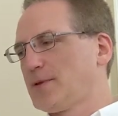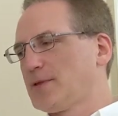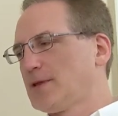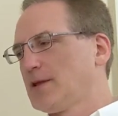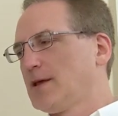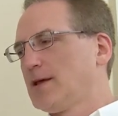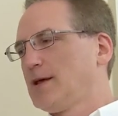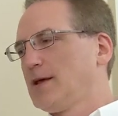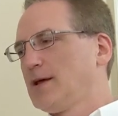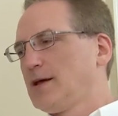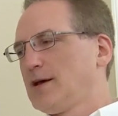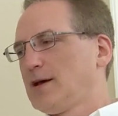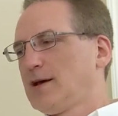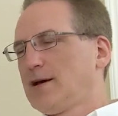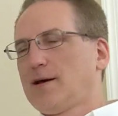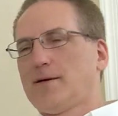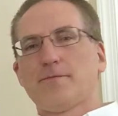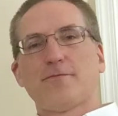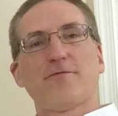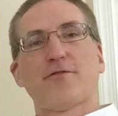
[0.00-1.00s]
And
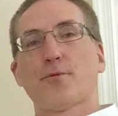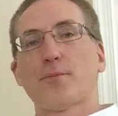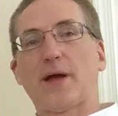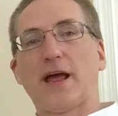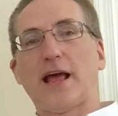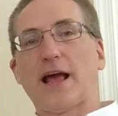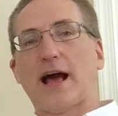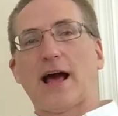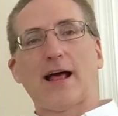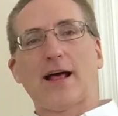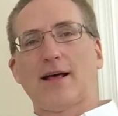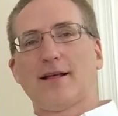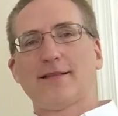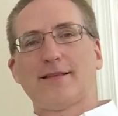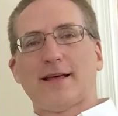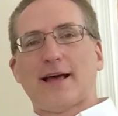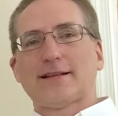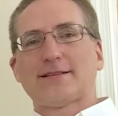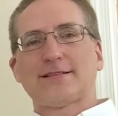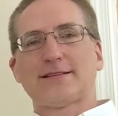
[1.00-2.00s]
uh, for me, I,
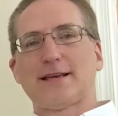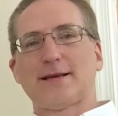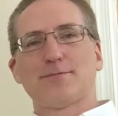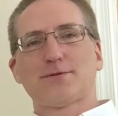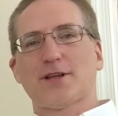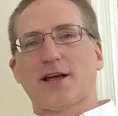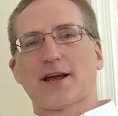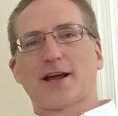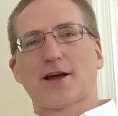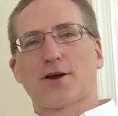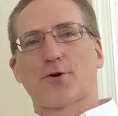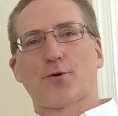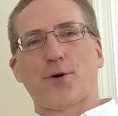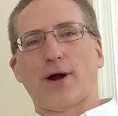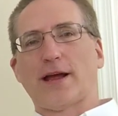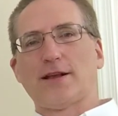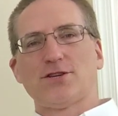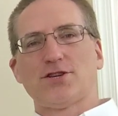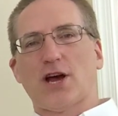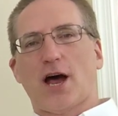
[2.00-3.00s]
that seems like a
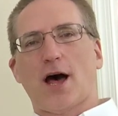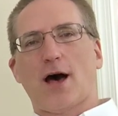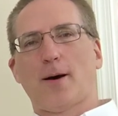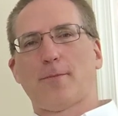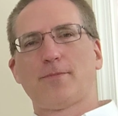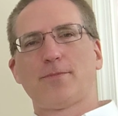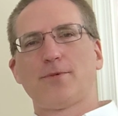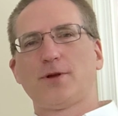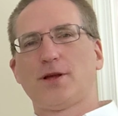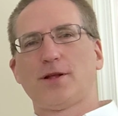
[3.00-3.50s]
great job,